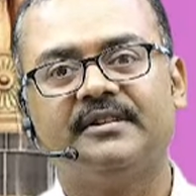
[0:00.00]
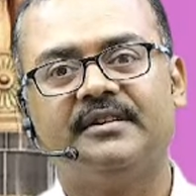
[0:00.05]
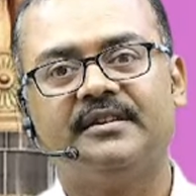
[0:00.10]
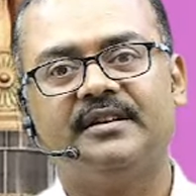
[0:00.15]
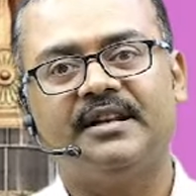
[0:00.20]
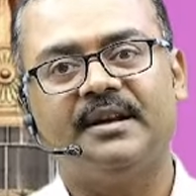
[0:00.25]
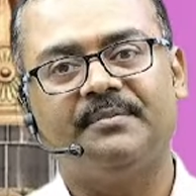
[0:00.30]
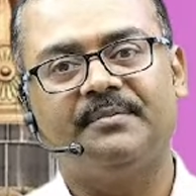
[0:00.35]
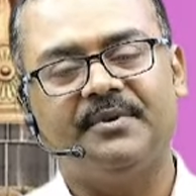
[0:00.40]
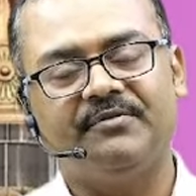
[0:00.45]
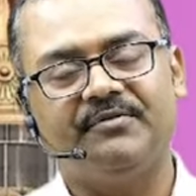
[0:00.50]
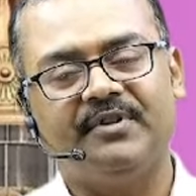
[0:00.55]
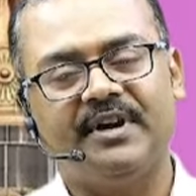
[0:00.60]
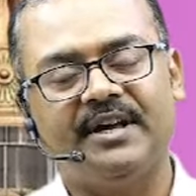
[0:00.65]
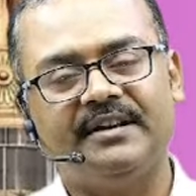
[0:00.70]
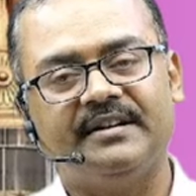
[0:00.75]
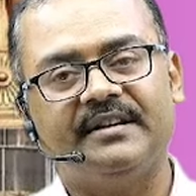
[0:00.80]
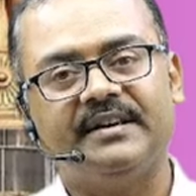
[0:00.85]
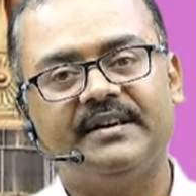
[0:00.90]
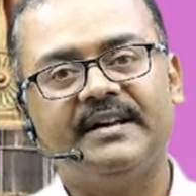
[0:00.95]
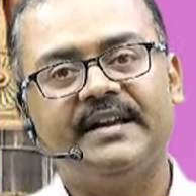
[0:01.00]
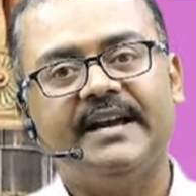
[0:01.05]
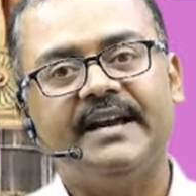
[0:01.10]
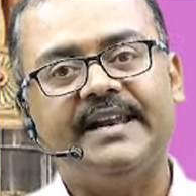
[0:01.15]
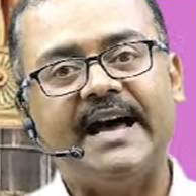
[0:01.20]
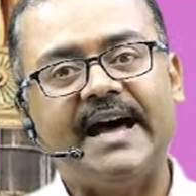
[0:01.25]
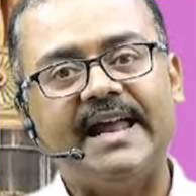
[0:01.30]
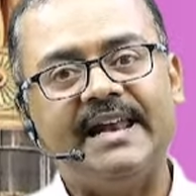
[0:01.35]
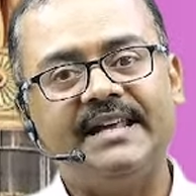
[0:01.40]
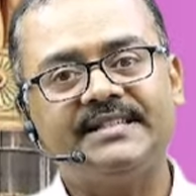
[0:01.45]
number one,
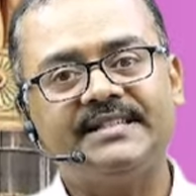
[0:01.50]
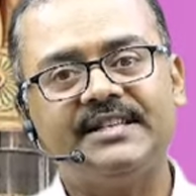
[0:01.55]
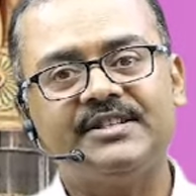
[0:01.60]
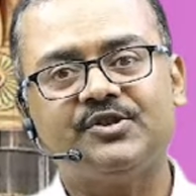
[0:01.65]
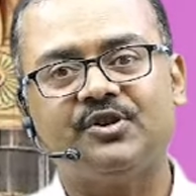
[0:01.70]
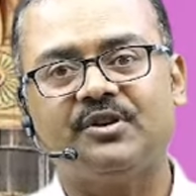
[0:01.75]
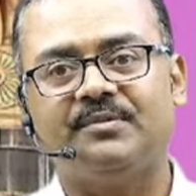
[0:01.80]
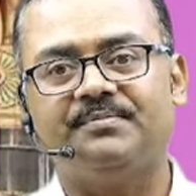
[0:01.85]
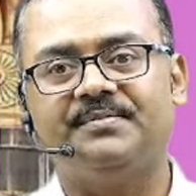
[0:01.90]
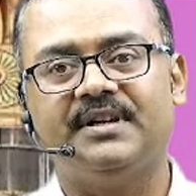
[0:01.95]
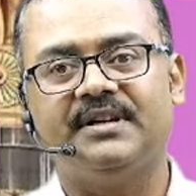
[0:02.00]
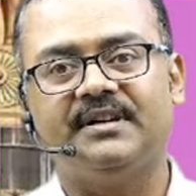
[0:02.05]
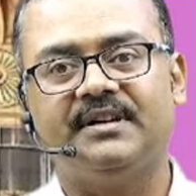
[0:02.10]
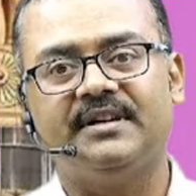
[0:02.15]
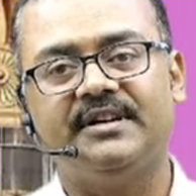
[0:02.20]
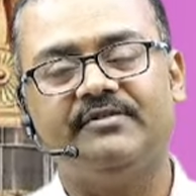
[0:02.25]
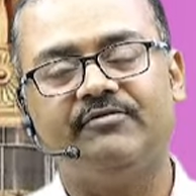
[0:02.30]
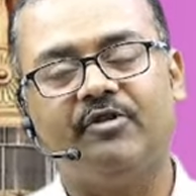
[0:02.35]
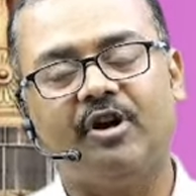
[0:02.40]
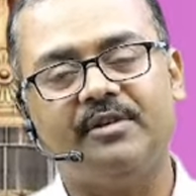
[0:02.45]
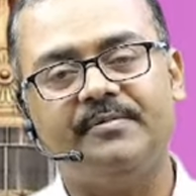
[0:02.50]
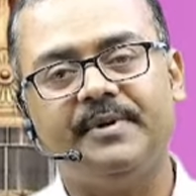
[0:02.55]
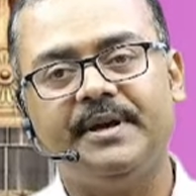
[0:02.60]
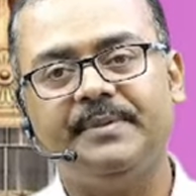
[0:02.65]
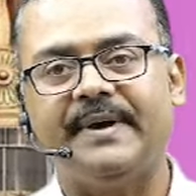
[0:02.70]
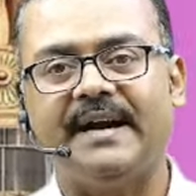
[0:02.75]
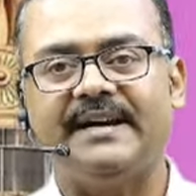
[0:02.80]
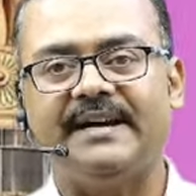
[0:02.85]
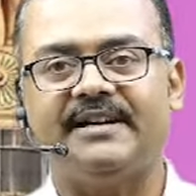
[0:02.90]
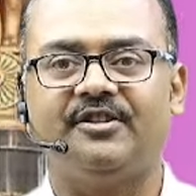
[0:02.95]
analysis of the evolving
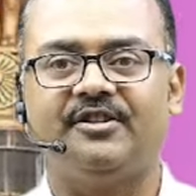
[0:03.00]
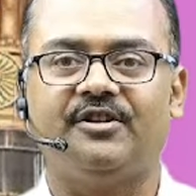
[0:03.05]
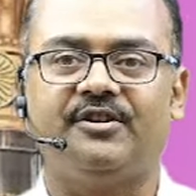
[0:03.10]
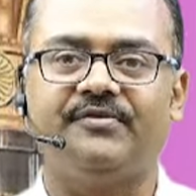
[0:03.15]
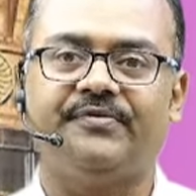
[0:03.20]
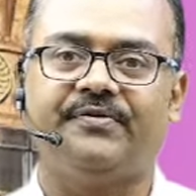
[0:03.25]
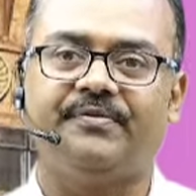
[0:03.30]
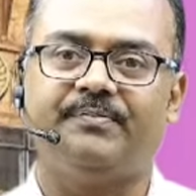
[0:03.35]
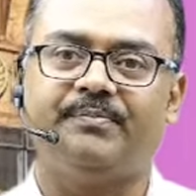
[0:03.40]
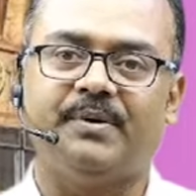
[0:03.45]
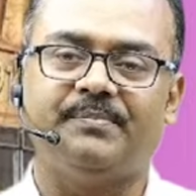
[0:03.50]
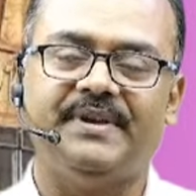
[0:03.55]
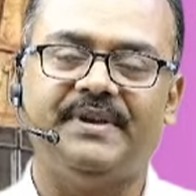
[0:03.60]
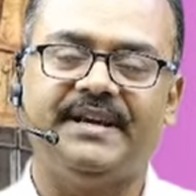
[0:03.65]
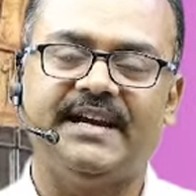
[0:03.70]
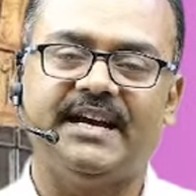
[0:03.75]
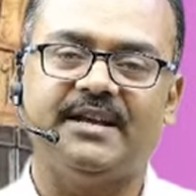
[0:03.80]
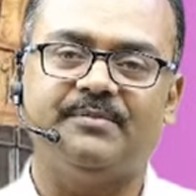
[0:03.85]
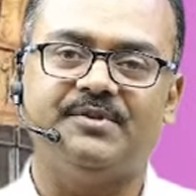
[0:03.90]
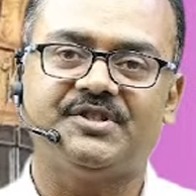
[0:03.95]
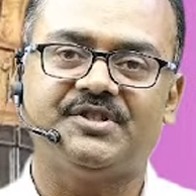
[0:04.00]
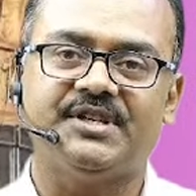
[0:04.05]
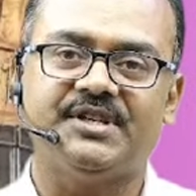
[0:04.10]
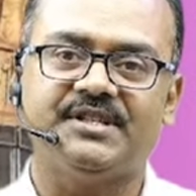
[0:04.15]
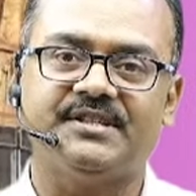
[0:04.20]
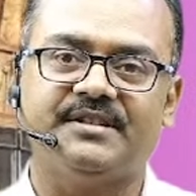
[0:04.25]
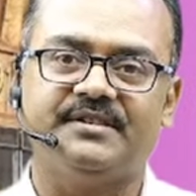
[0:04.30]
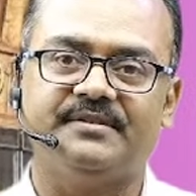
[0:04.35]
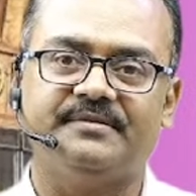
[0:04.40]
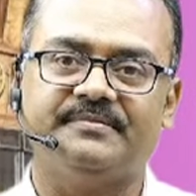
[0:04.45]
pattern of public administration.
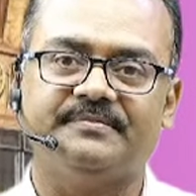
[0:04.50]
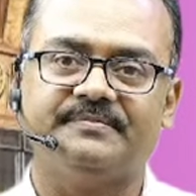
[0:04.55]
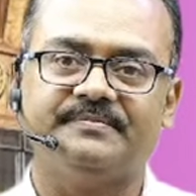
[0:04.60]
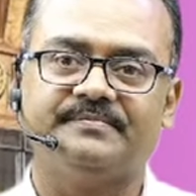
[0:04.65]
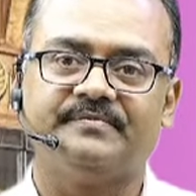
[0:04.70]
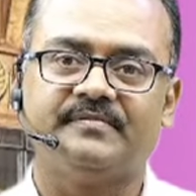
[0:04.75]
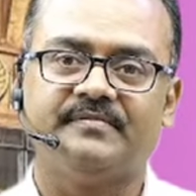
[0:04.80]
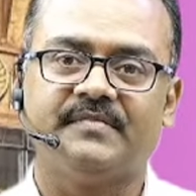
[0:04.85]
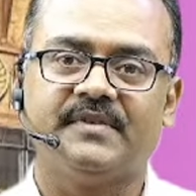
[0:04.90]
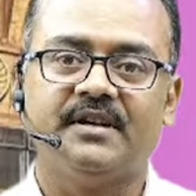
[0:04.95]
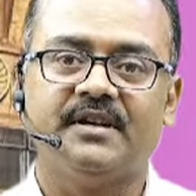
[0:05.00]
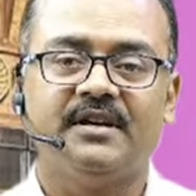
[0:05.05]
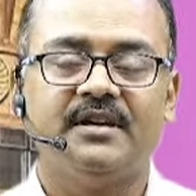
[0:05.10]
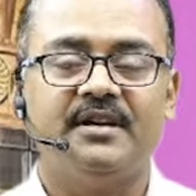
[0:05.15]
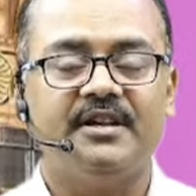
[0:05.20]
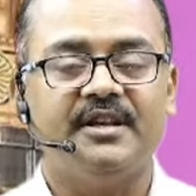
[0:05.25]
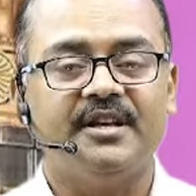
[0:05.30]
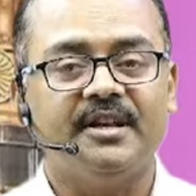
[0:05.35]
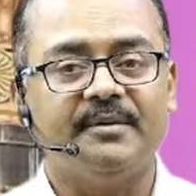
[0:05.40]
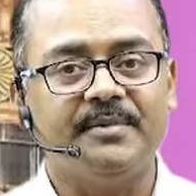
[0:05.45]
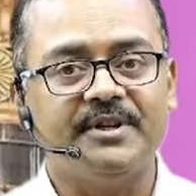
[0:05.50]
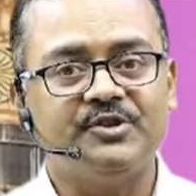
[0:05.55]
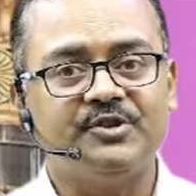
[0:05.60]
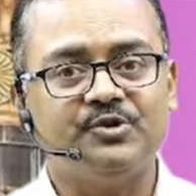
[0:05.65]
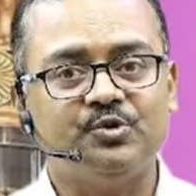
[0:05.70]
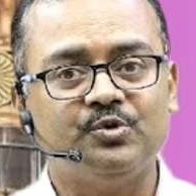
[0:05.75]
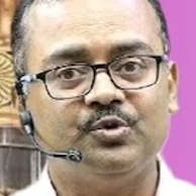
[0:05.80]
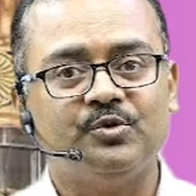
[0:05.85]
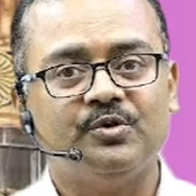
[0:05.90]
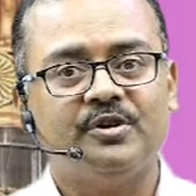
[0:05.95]
Number
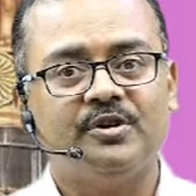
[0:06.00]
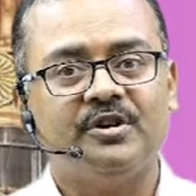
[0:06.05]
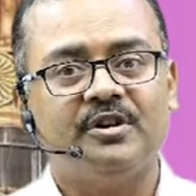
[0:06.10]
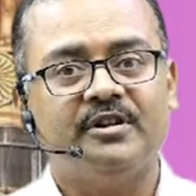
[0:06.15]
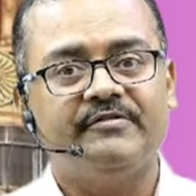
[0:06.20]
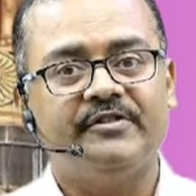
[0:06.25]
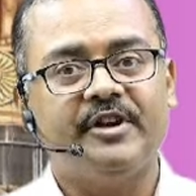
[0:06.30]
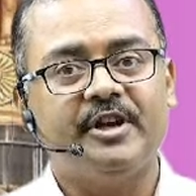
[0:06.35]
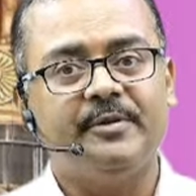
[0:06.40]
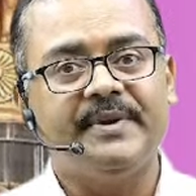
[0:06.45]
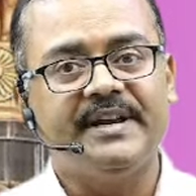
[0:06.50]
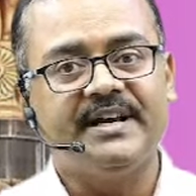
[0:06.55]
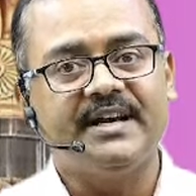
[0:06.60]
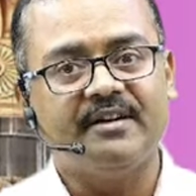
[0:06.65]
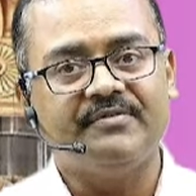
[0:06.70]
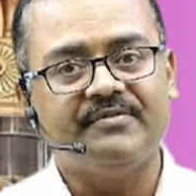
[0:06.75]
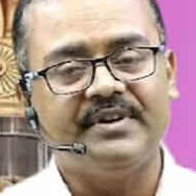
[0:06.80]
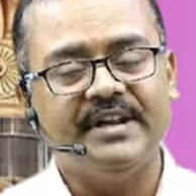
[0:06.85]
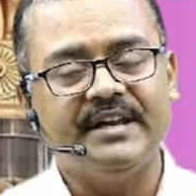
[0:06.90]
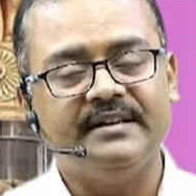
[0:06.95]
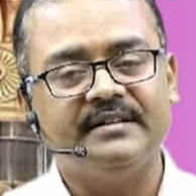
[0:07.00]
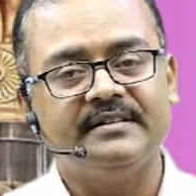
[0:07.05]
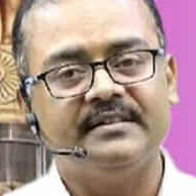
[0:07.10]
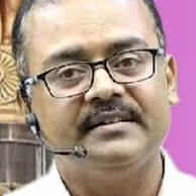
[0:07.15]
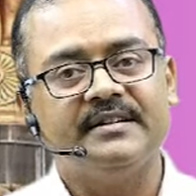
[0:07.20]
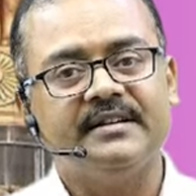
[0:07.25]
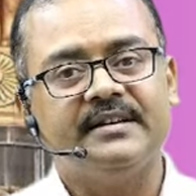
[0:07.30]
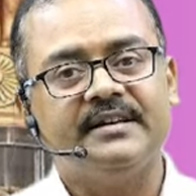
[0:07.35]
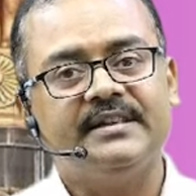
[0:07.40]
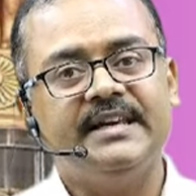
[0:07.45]
two, we'll be covering
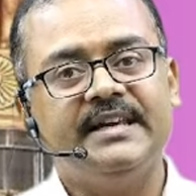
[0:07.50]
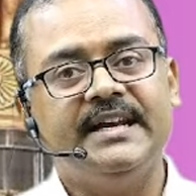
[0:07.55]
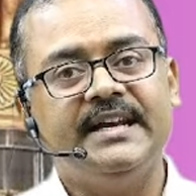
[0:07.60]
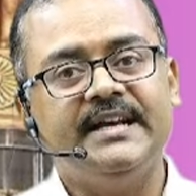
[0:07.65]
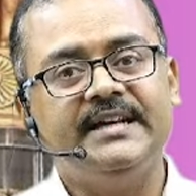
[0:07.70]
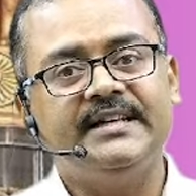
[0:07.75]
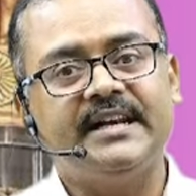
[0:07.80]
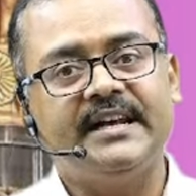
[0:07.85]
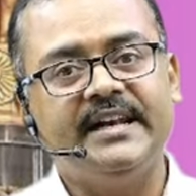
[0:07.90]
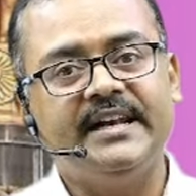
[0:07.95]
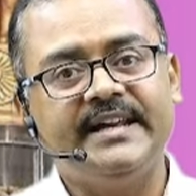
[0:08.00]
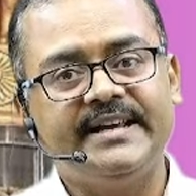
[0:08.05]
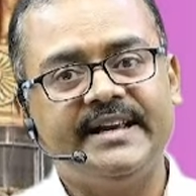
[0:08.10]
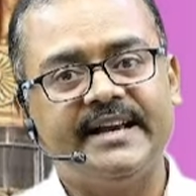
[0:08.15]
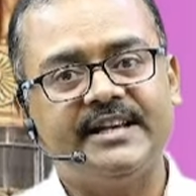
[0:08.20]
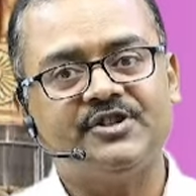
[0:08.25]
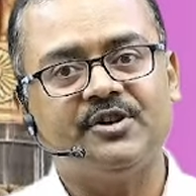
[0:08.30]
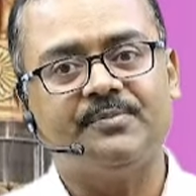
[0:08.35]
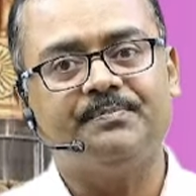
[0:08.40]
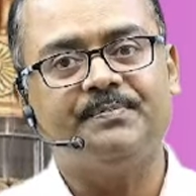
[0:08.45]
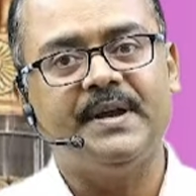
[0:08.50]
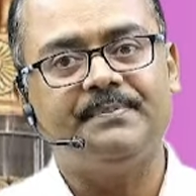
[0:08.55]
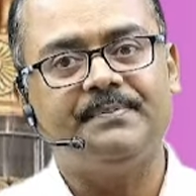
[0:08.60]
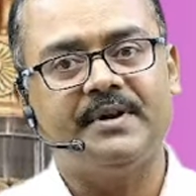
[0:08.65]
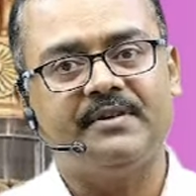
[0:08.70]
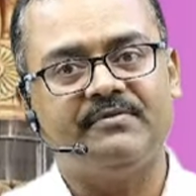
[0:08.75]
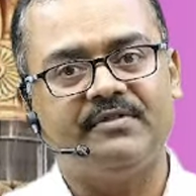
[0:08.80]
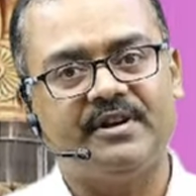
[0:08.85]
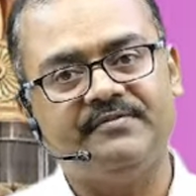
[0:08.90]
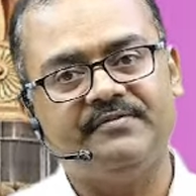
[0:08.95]
the interlinkage of paper
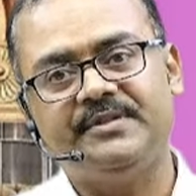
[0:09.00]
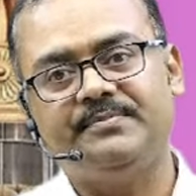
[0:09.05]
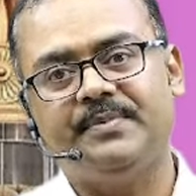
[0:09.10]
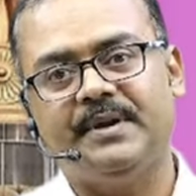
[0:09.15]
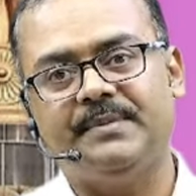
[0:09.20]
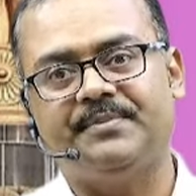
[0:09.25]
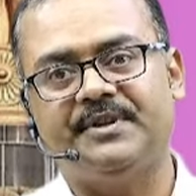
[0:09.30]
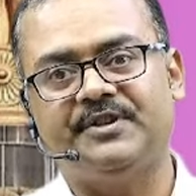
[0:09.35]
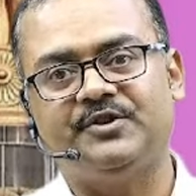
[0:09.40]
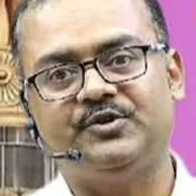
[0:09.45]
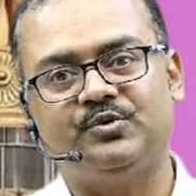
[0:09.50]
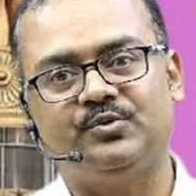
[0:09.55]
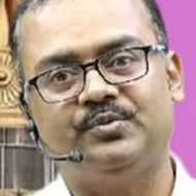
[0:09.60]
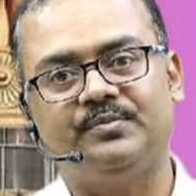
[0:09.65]
one with paper two.